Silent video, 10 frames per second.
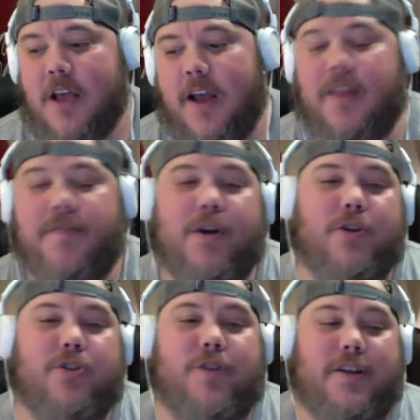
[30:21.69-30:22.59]
and even though
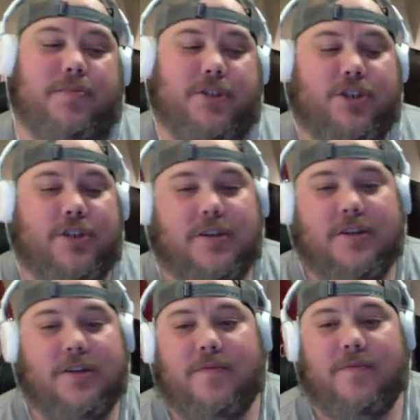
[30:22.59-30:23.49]
the
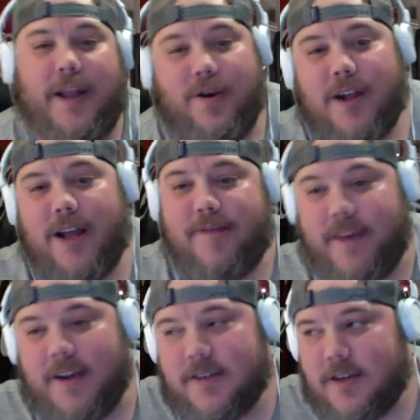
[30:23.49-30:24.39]
transmission later got
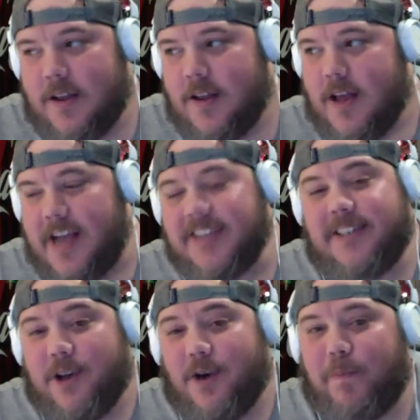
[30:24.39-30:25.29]
fixed, I
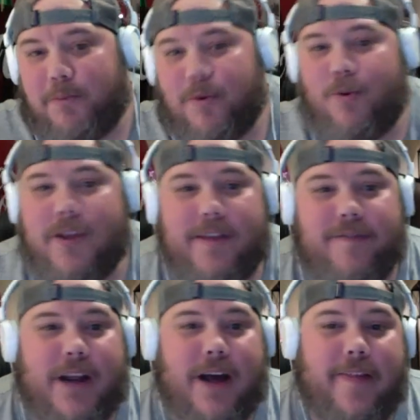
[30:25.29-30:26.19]
still broke
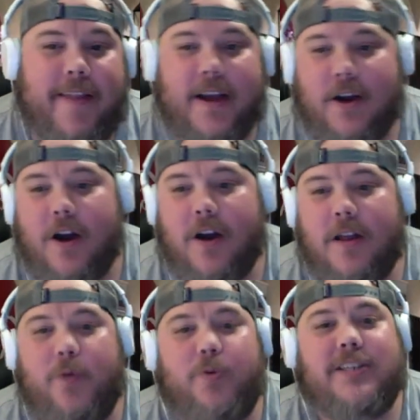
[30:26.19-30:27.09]
even on that car.
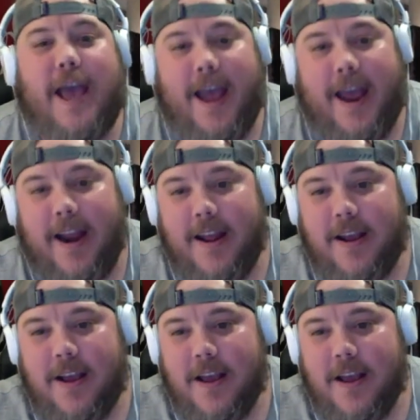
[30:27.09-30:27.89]
It was a headache,